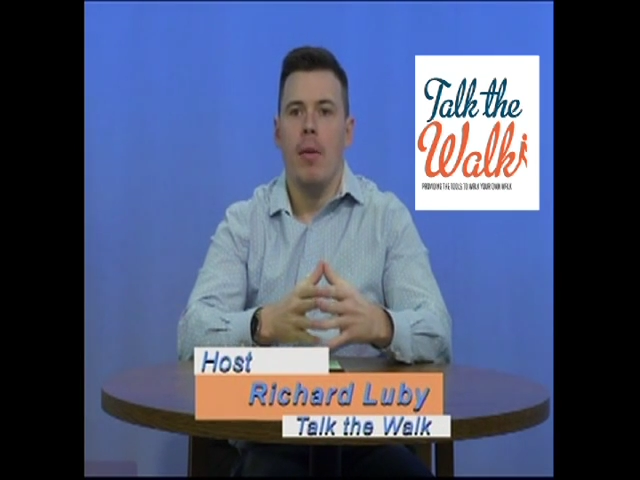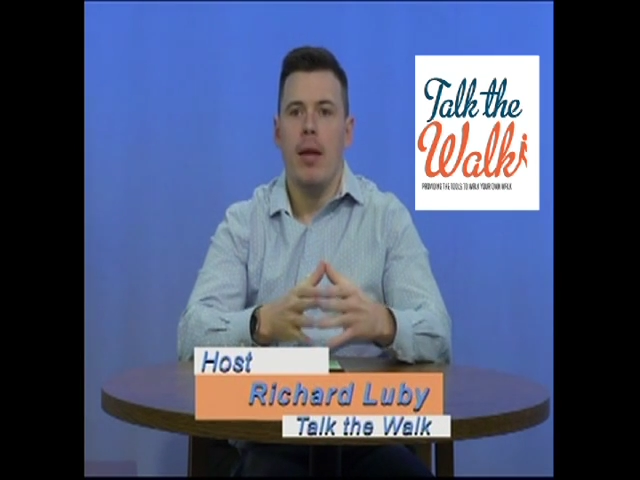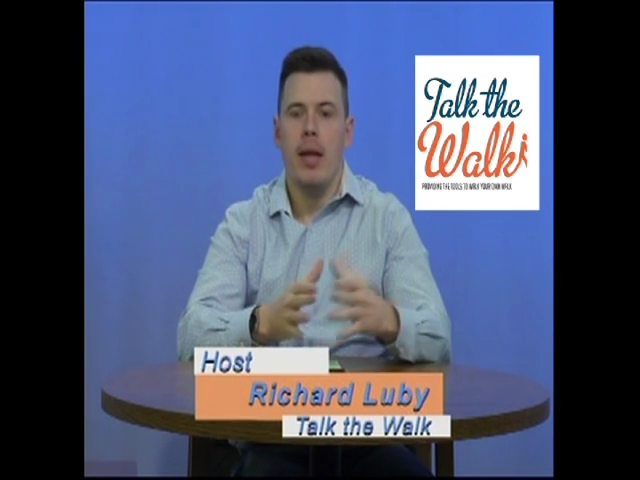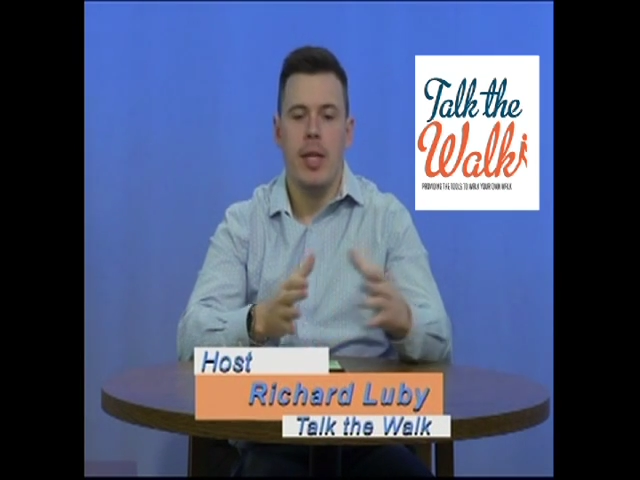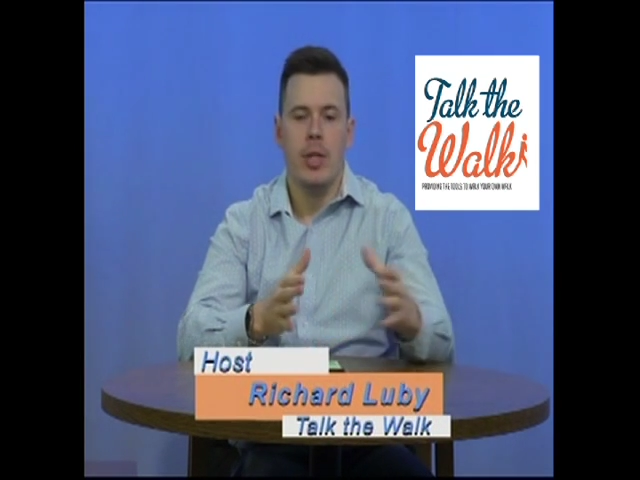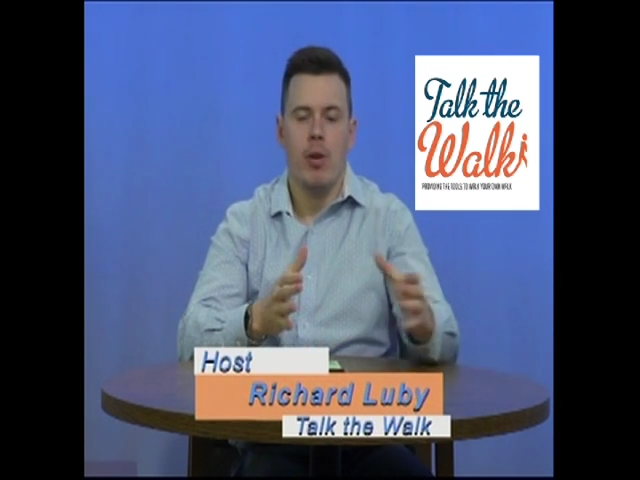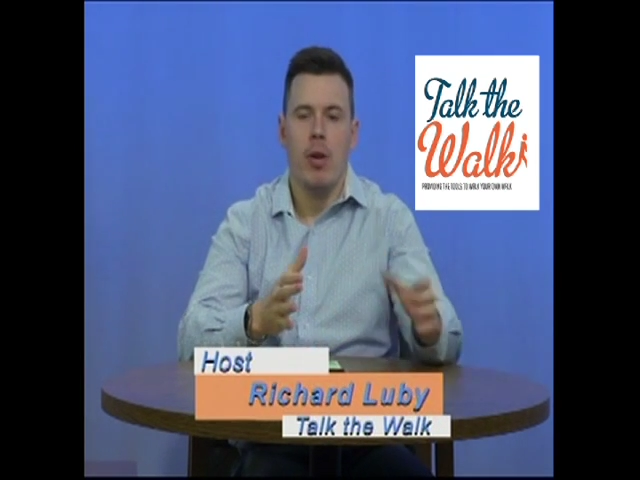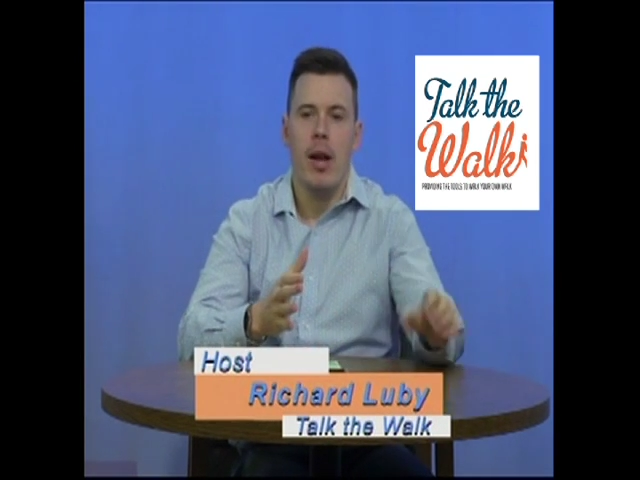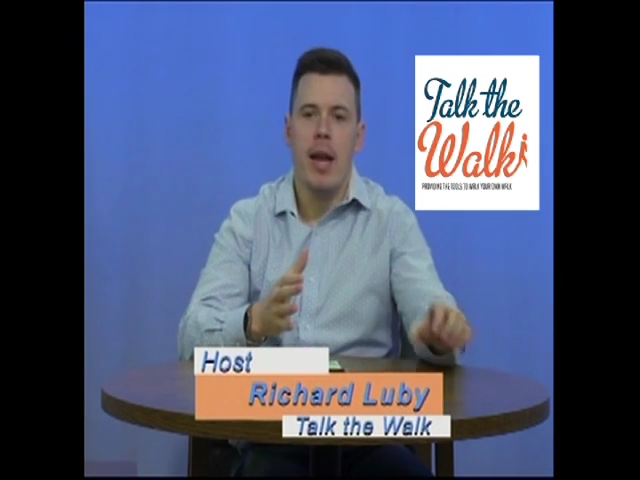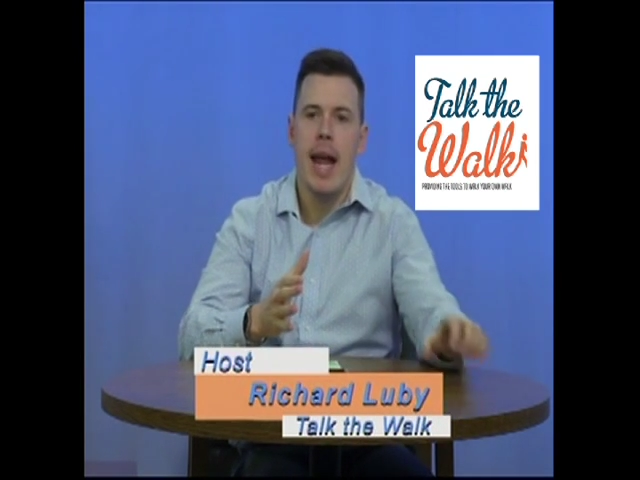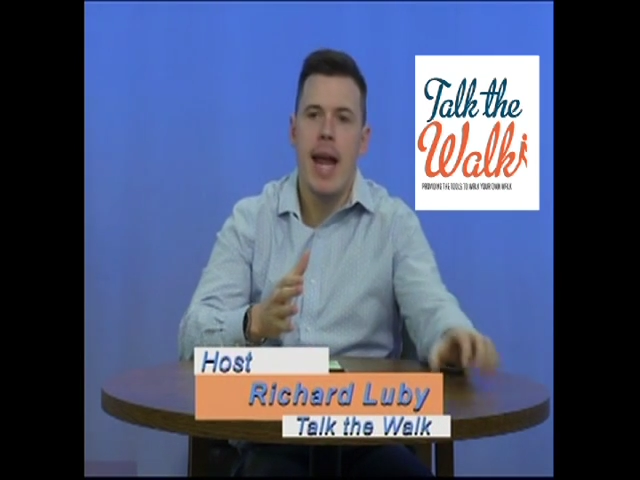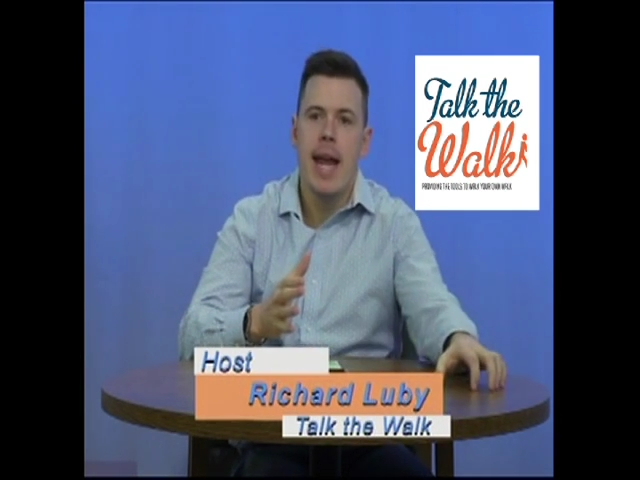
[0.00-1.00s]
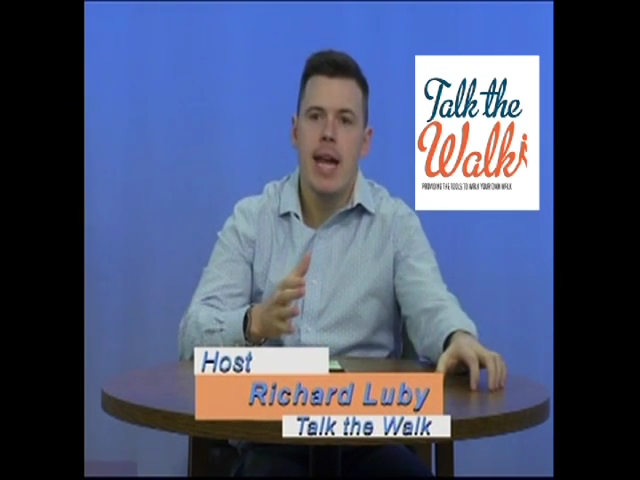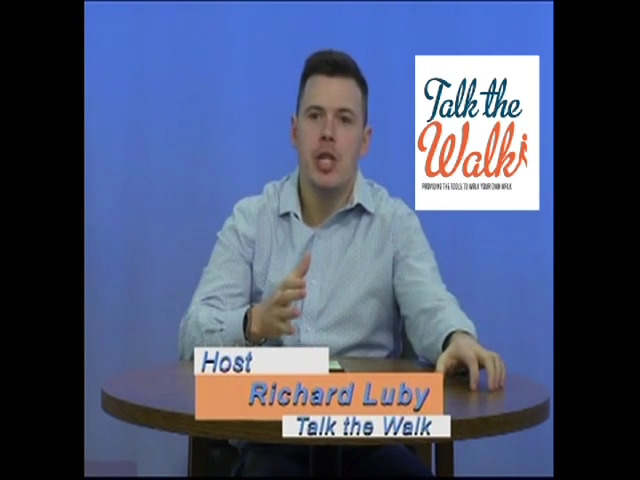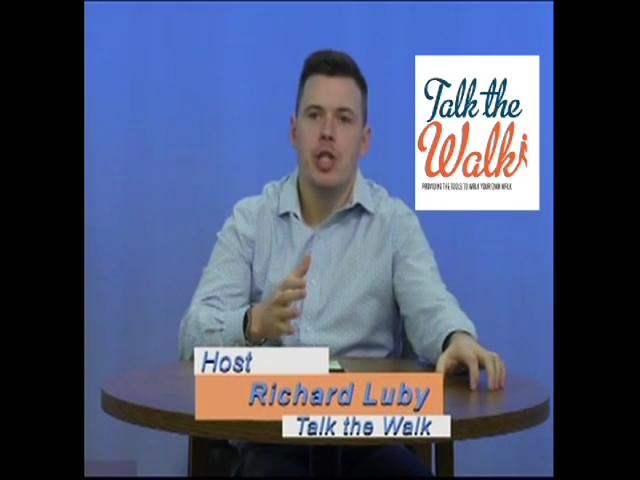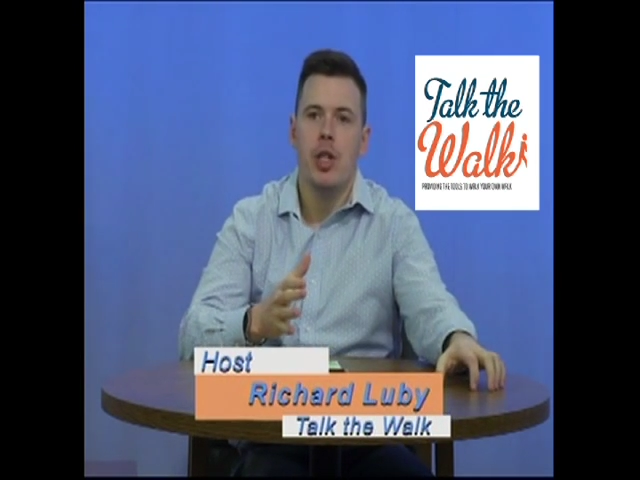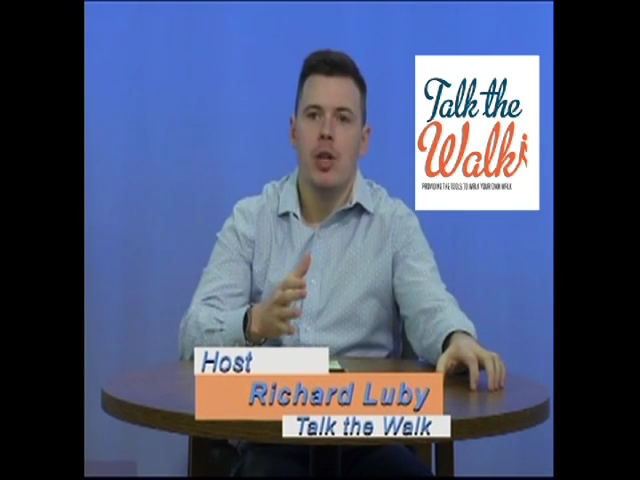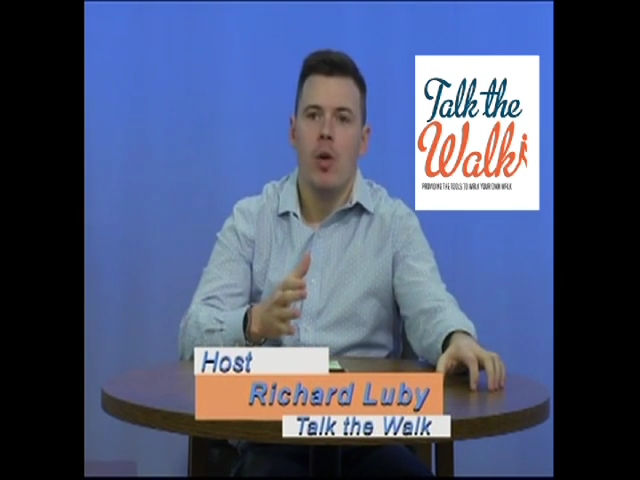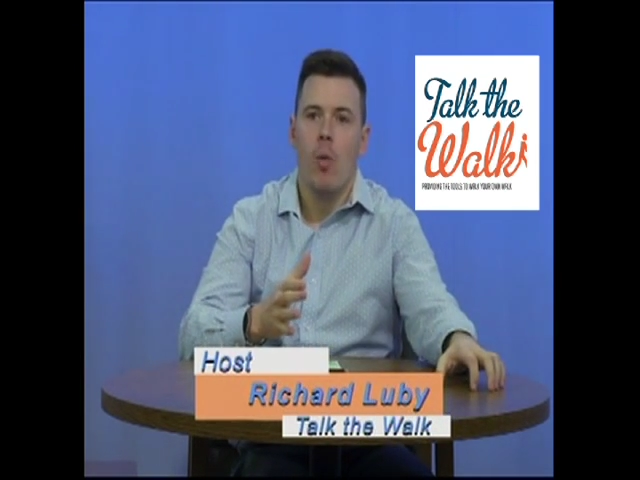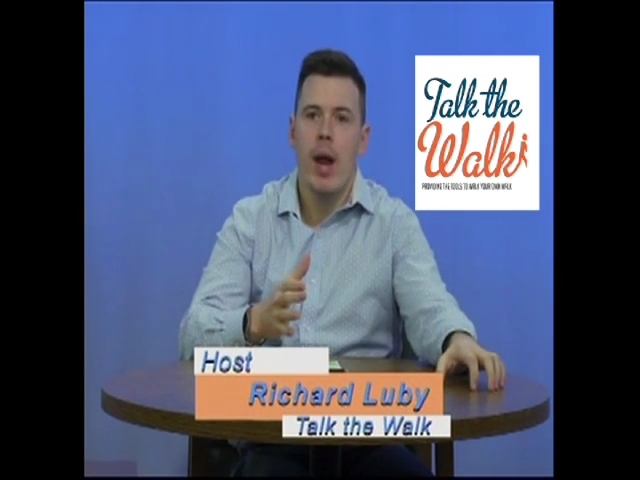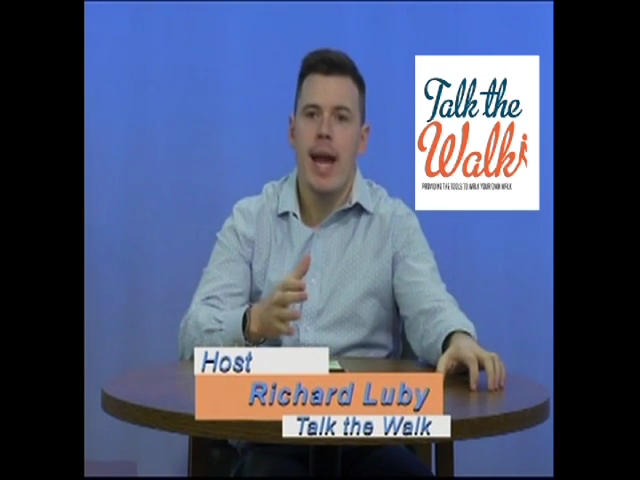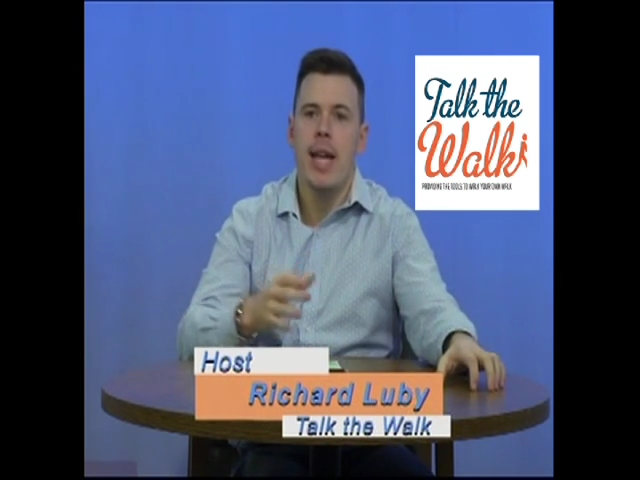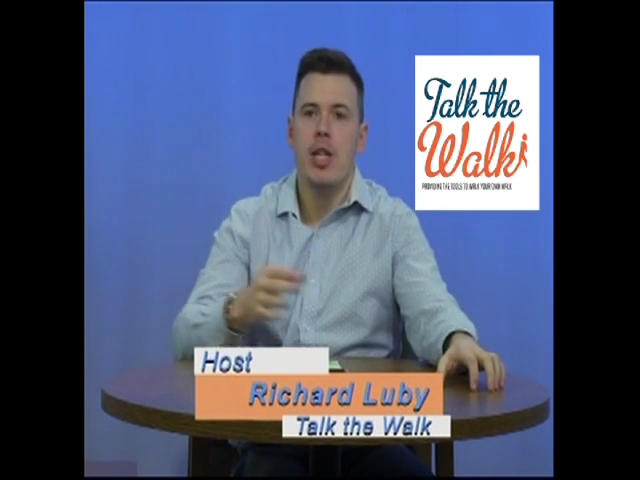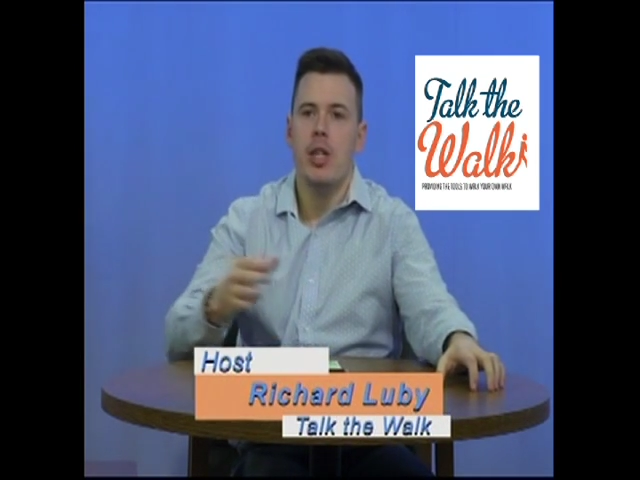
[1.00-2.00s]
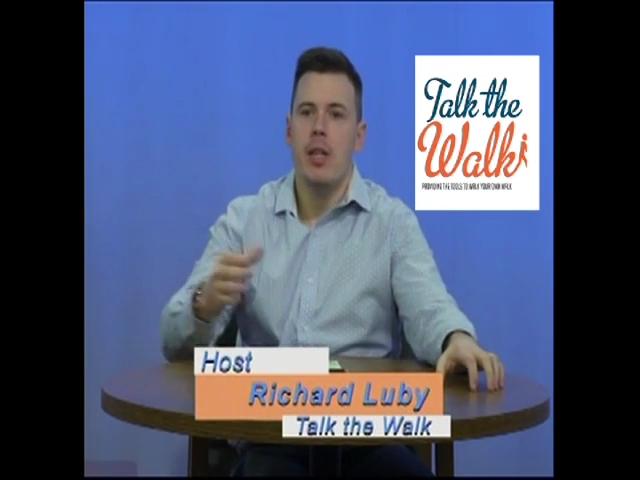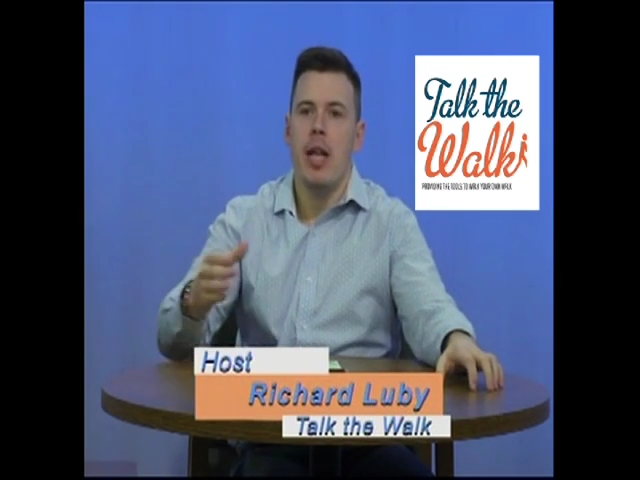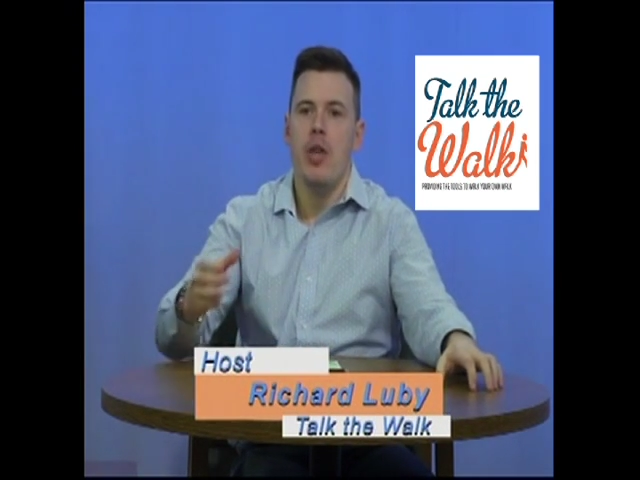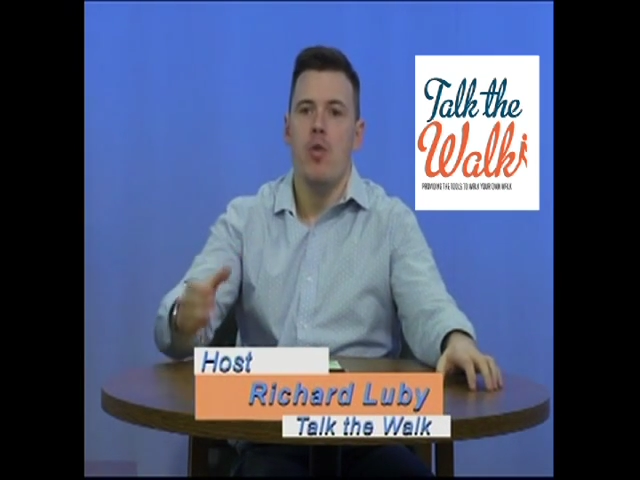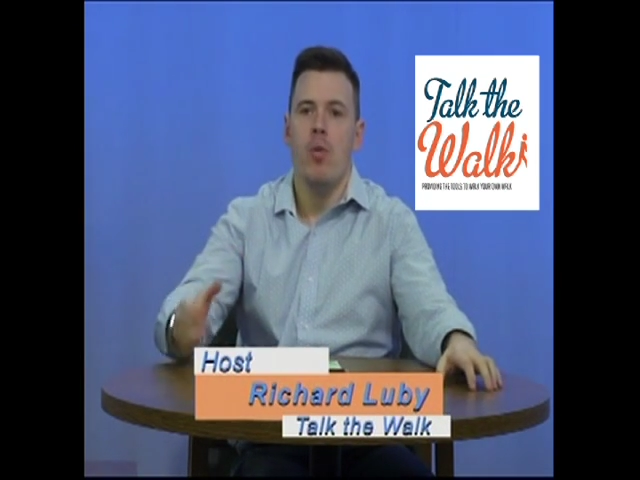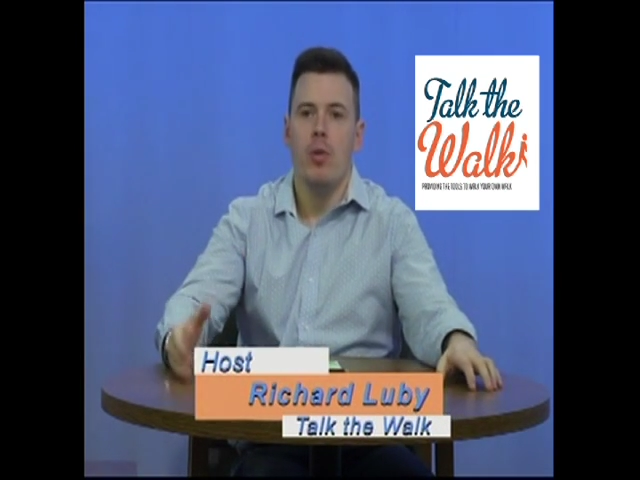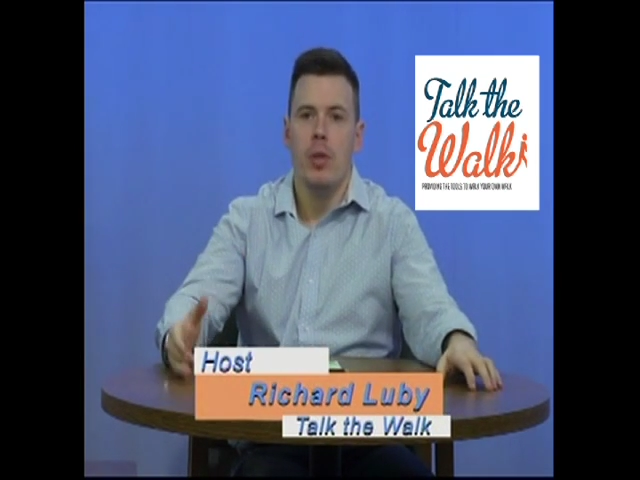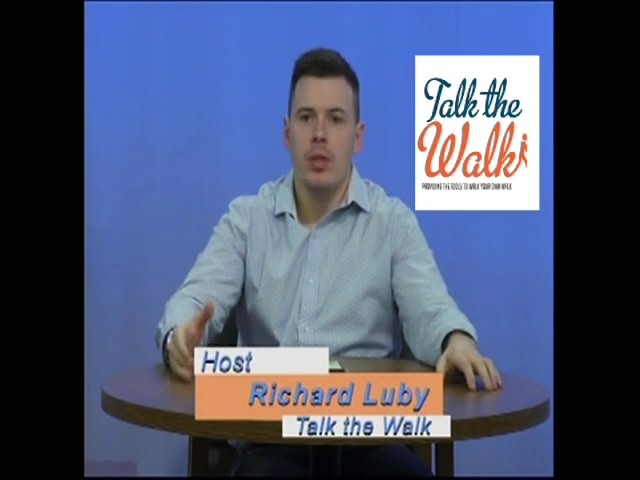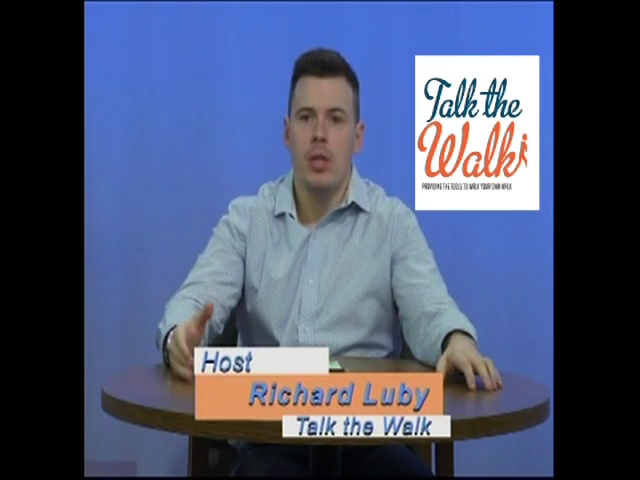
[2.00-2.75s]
Is there an age range that you